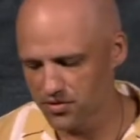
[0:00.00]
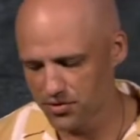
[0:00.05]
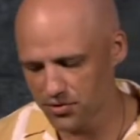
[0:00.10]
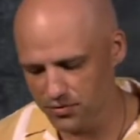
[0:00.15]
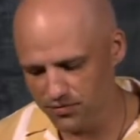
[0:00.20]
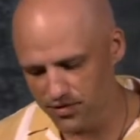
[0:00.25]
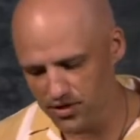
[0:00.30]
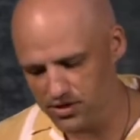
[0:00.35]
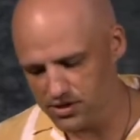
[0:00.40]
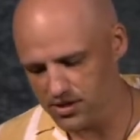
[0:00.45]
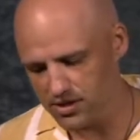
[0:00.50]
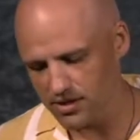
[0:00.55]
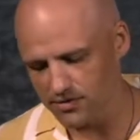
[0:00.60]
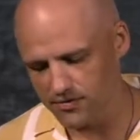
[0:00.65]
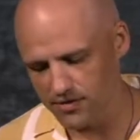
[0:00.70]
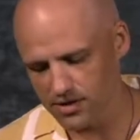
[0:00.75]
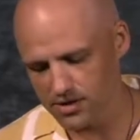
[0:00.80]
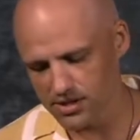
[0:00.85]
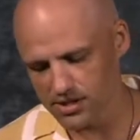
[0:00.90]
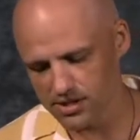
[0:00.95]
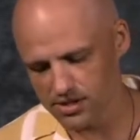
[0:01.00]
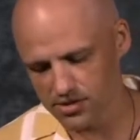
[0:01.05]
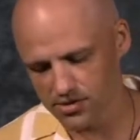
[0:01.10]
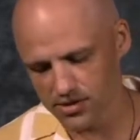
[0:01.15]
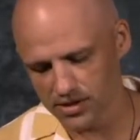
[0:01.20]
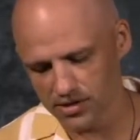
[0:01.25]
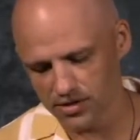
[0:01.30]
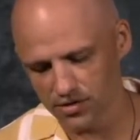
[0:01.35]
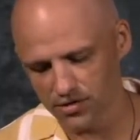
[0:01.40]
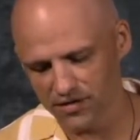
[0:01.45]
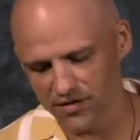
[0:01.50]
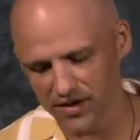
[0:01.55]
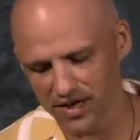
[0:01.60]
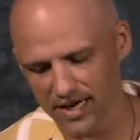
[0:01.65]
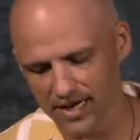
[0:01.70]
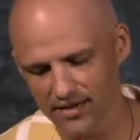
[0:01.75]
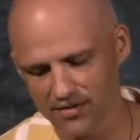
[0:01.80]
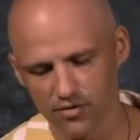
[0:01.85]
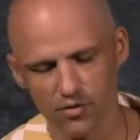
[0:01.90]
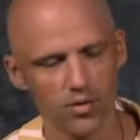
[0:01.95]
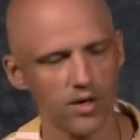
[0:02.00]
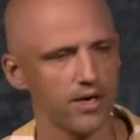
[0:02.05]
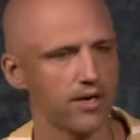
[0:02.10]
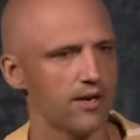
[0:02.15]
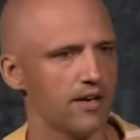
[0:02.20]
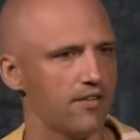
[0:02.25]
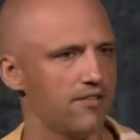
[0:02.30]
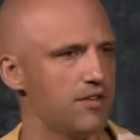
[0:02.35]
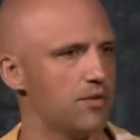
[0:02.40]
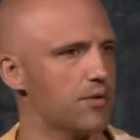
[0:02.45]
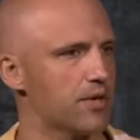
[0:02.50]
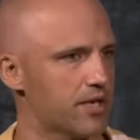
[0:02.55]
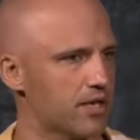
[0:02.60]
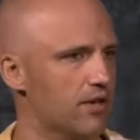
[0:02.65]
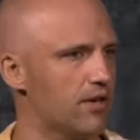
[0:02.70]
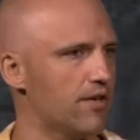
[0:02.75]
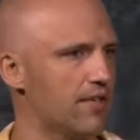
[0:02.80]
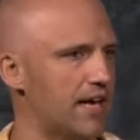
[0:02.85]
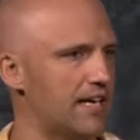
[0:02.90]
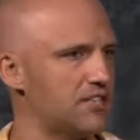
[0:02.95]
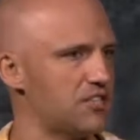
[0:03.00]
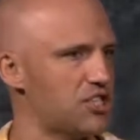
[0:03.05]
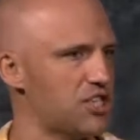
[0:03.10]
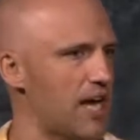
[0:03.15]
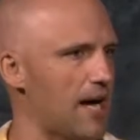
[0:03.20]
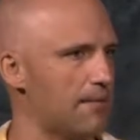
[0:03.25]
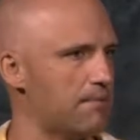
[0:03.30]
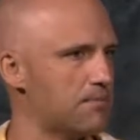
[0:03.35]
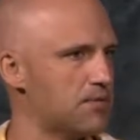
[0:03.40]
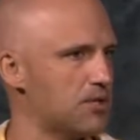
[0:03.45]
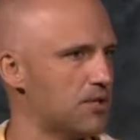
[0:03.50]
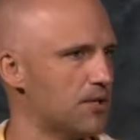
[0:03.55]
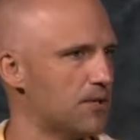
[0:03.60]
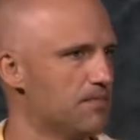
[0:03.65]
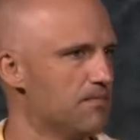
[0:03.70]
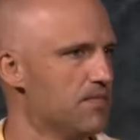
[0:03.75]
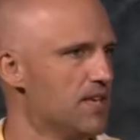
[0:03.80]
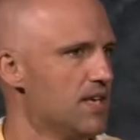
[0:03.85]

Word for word: verses 3 through 5, where if you recall that chapter,